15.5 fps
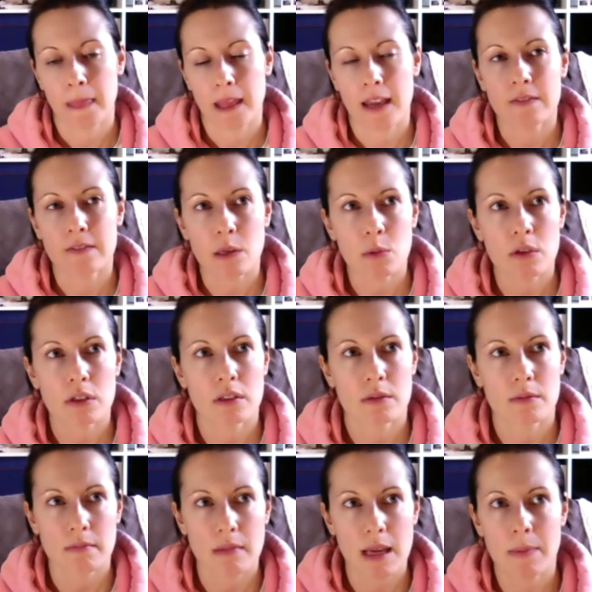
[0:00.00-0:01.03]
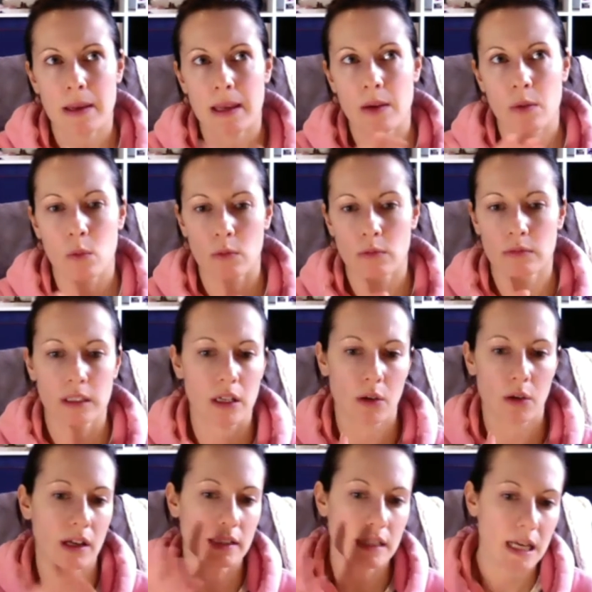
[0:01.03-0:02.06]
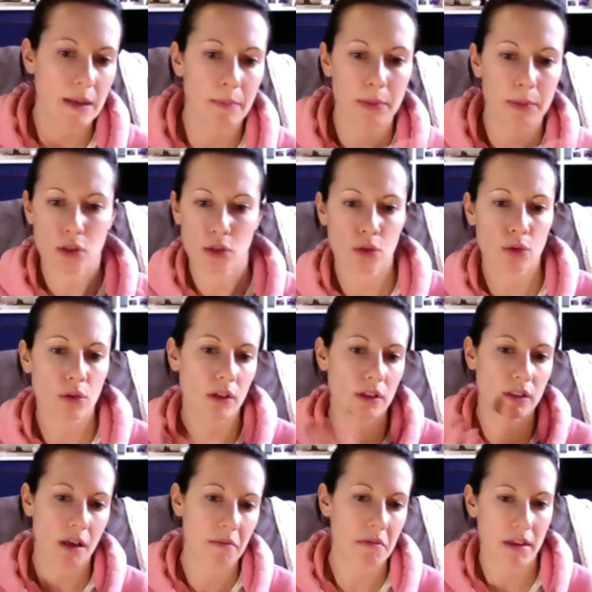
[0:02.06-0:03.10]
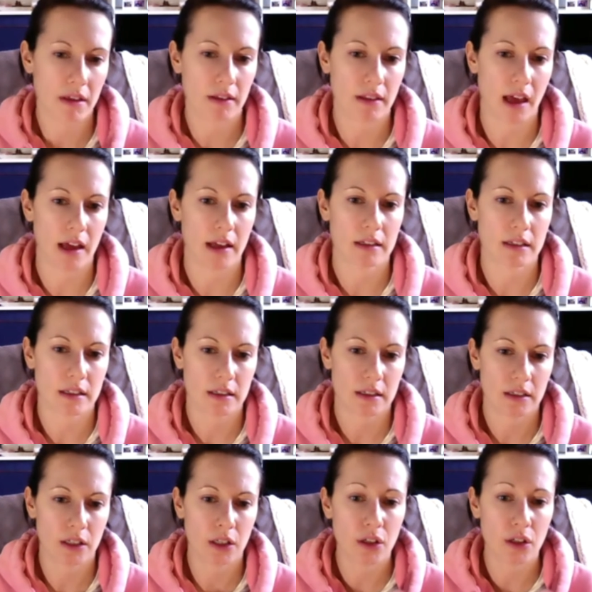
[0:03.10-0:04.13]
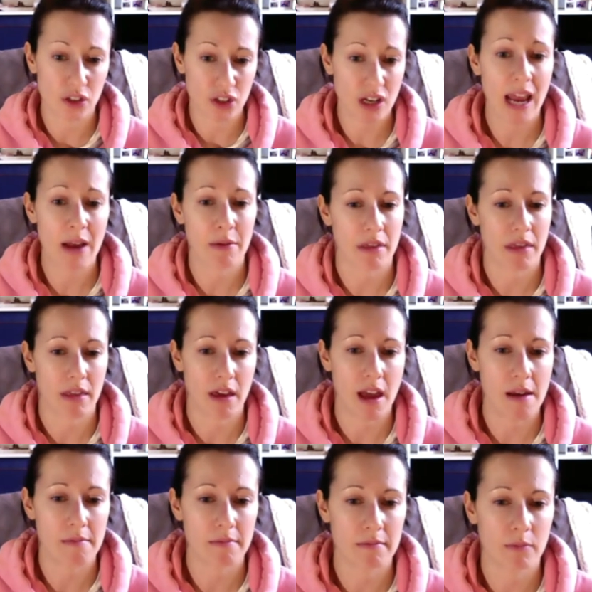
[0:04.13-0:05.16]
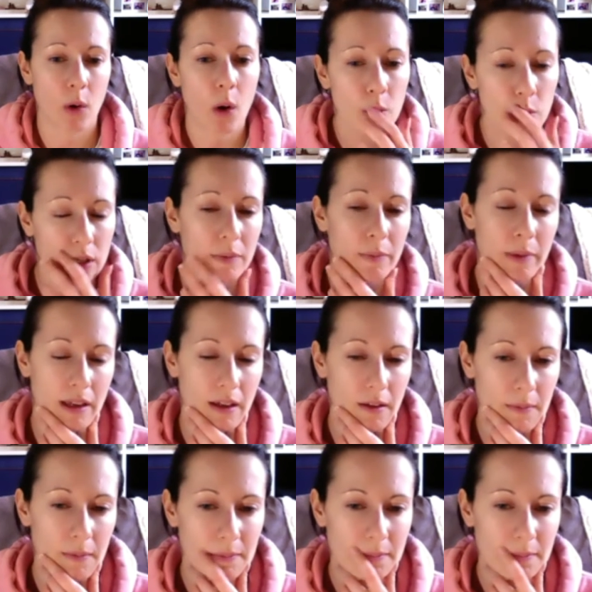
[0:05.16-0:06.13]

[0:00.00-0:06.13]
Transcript: if there was maybe, you know, a tip, a tool or something that you could share with them, what would it be?